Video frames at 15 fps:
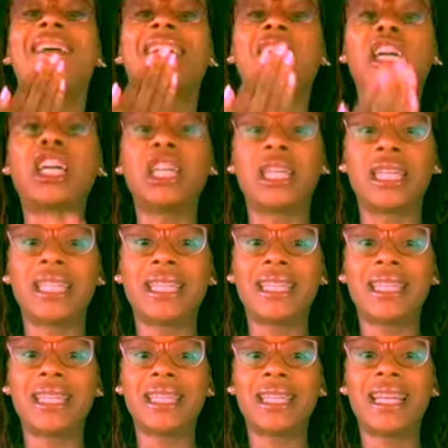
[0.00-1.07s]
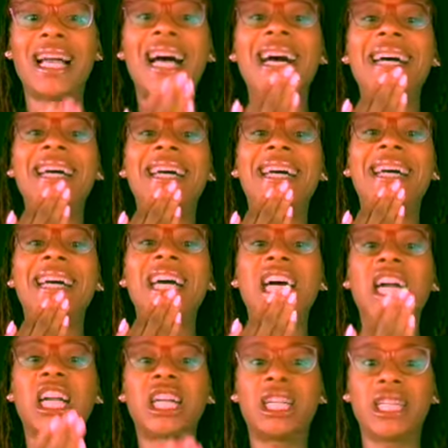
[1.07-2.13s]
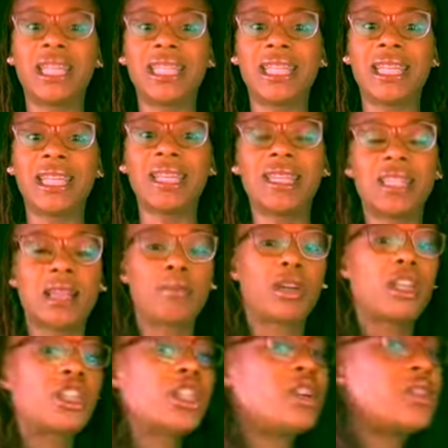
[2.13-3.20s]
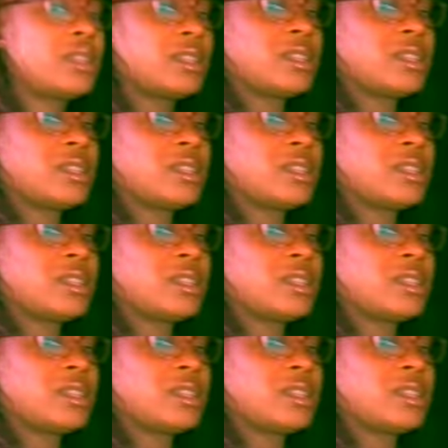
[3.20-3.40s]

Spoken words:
Good. Good. I'm going to turn to the